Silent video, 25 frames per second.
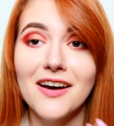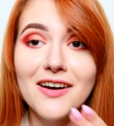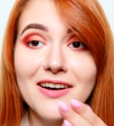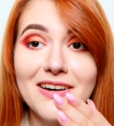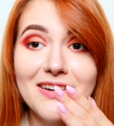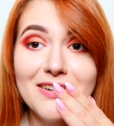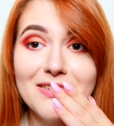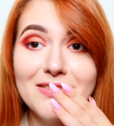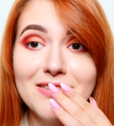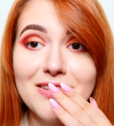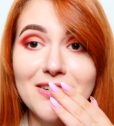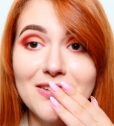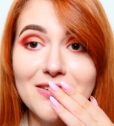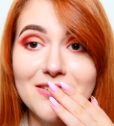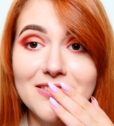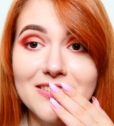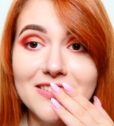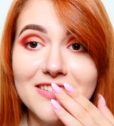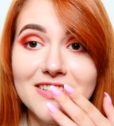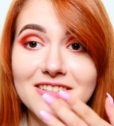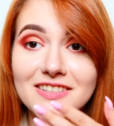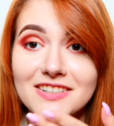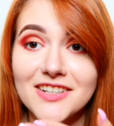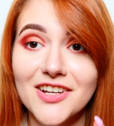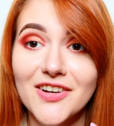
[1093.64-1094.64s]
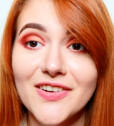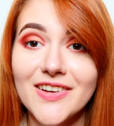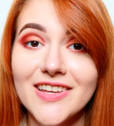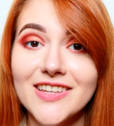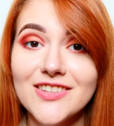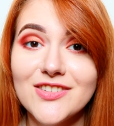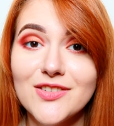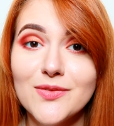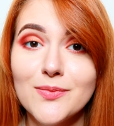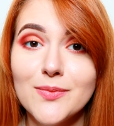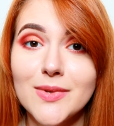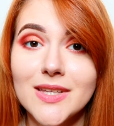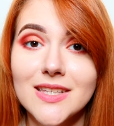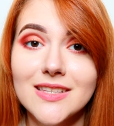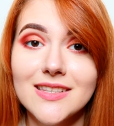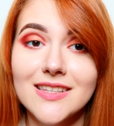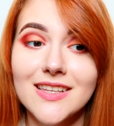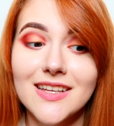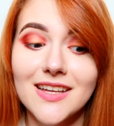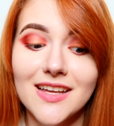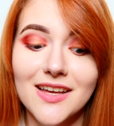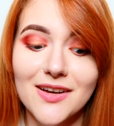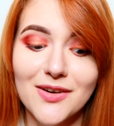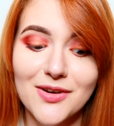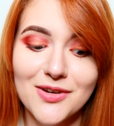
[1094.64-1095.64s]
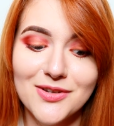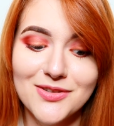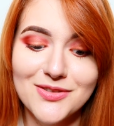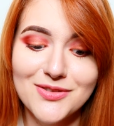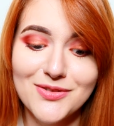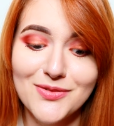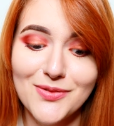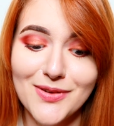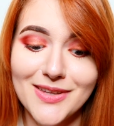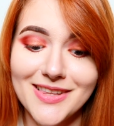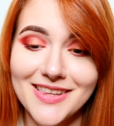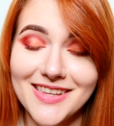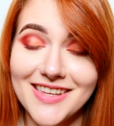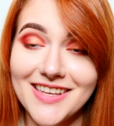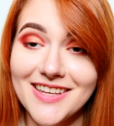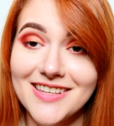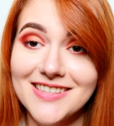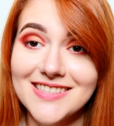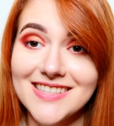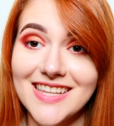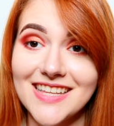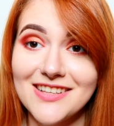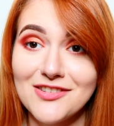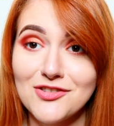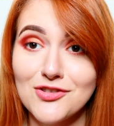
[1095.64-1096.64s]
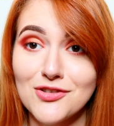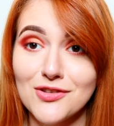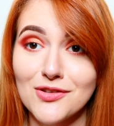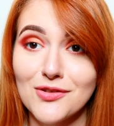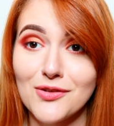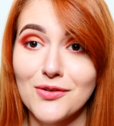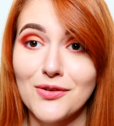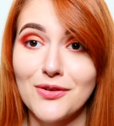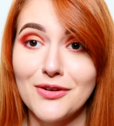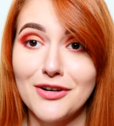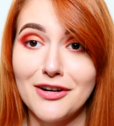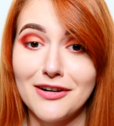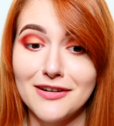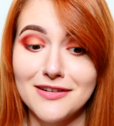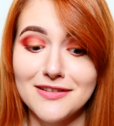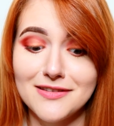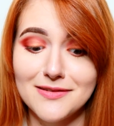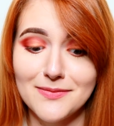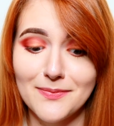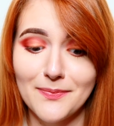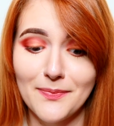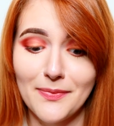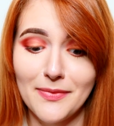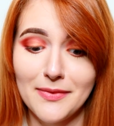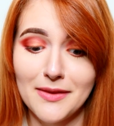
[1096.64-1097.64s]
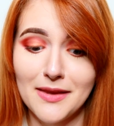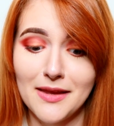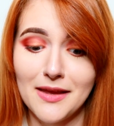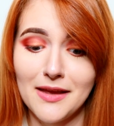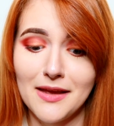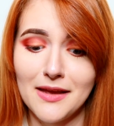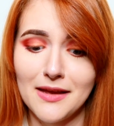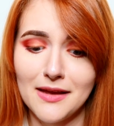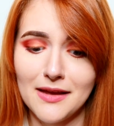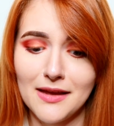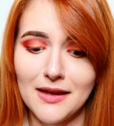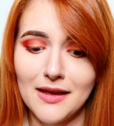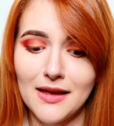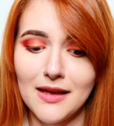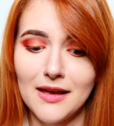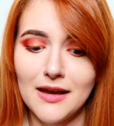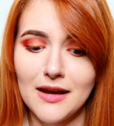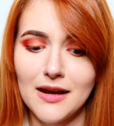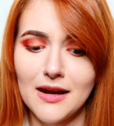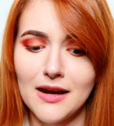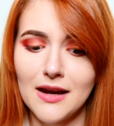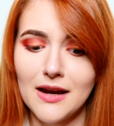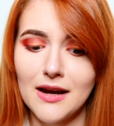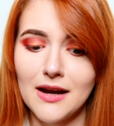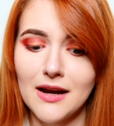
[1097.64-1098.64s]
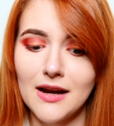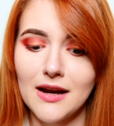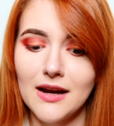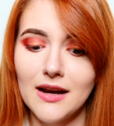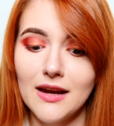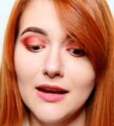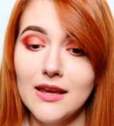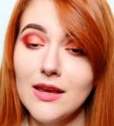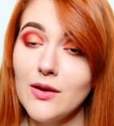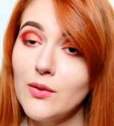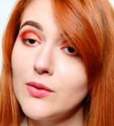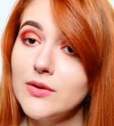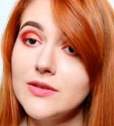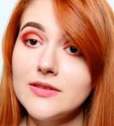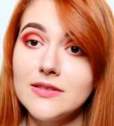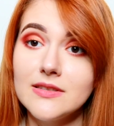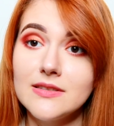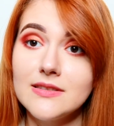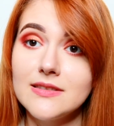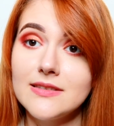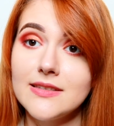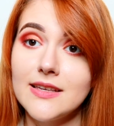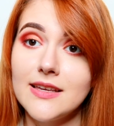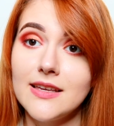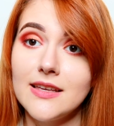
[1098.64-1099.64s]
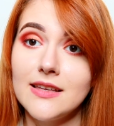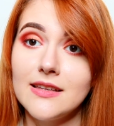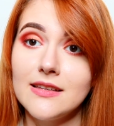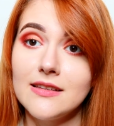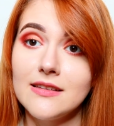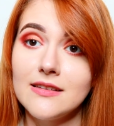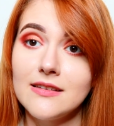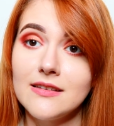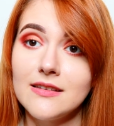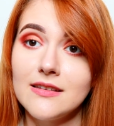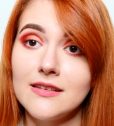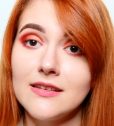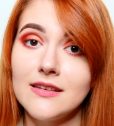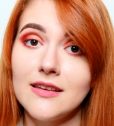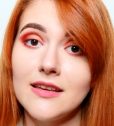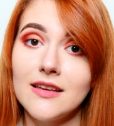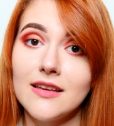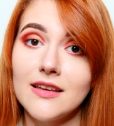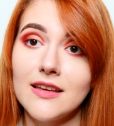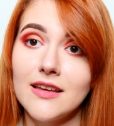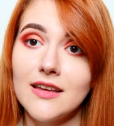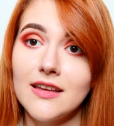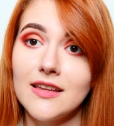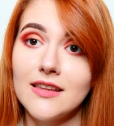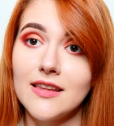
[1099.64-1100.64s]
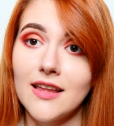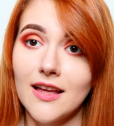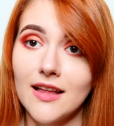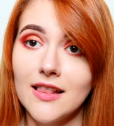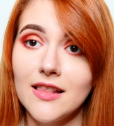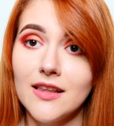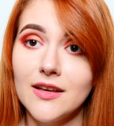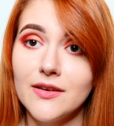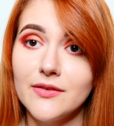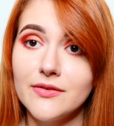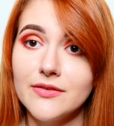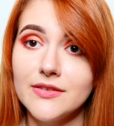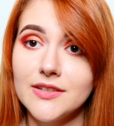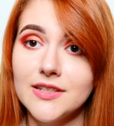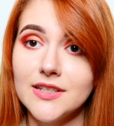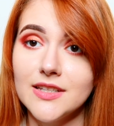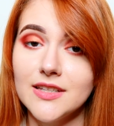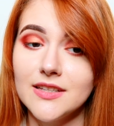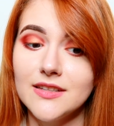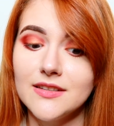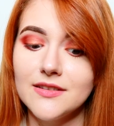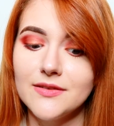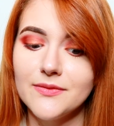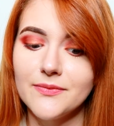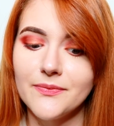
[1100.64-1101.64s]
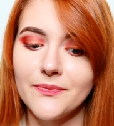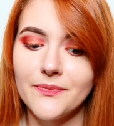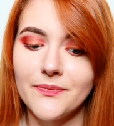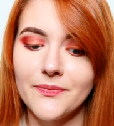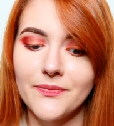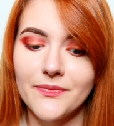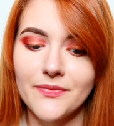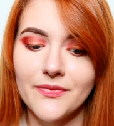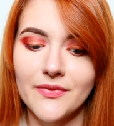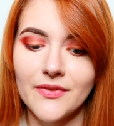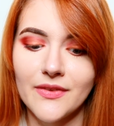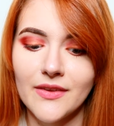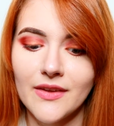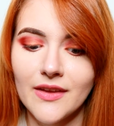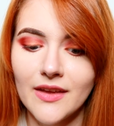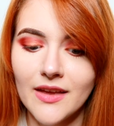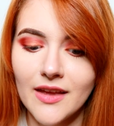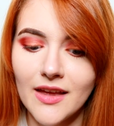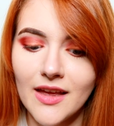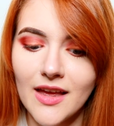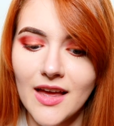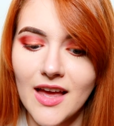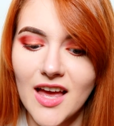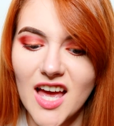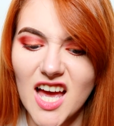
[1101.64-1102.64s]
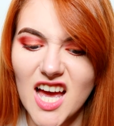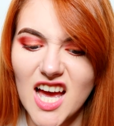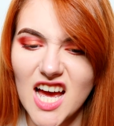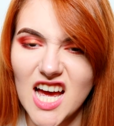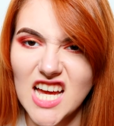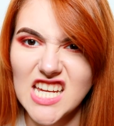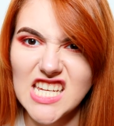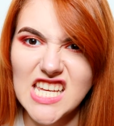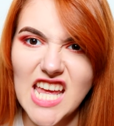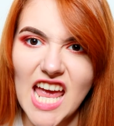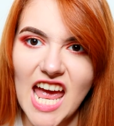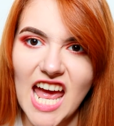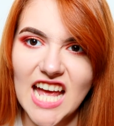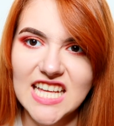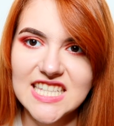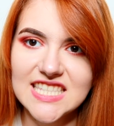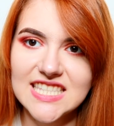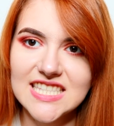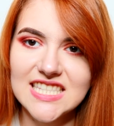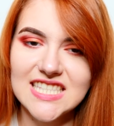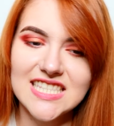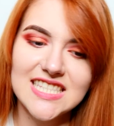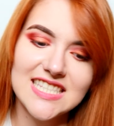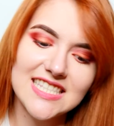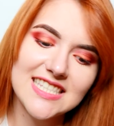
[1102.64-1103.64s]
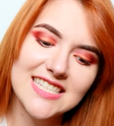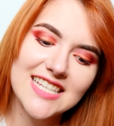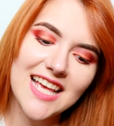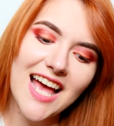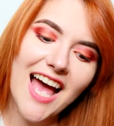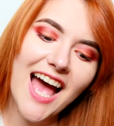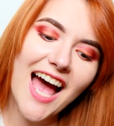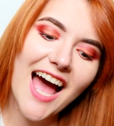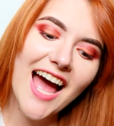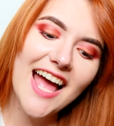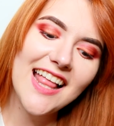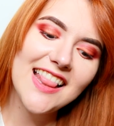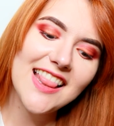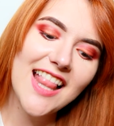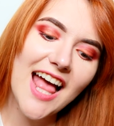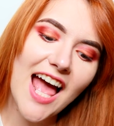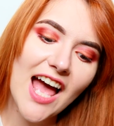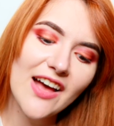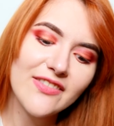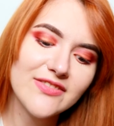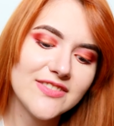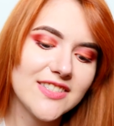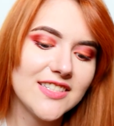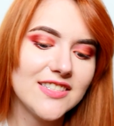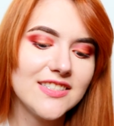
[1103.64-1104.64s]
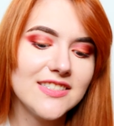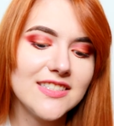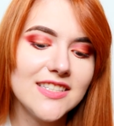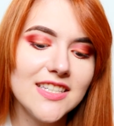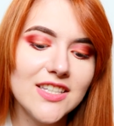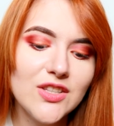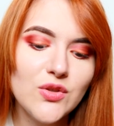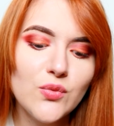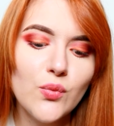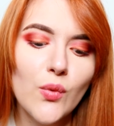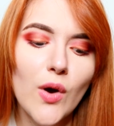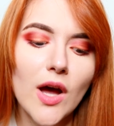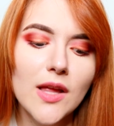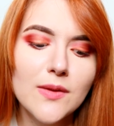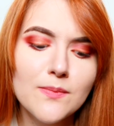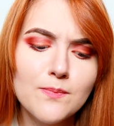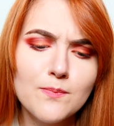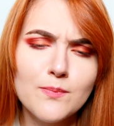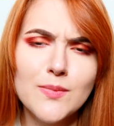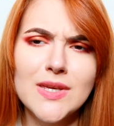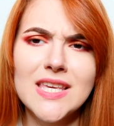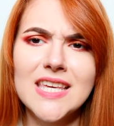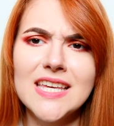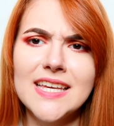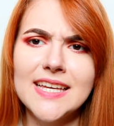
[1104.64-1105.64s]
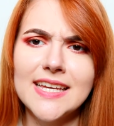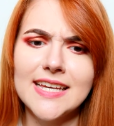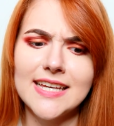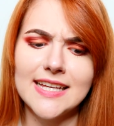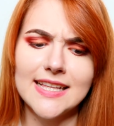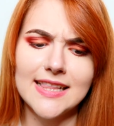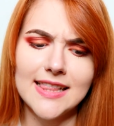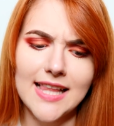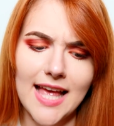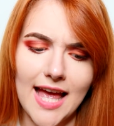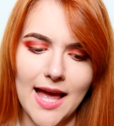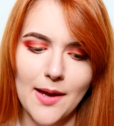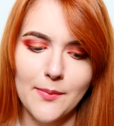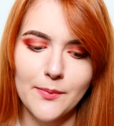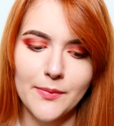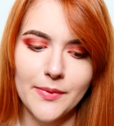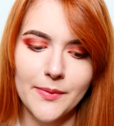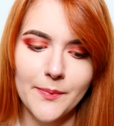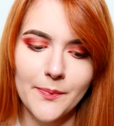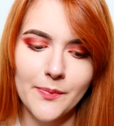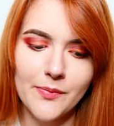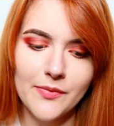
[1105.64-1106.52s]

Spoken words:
Oh no, they're going to beat the ghost with the extension cords. He was insane, and I loved it. "Yes," I laughed and did one big clap.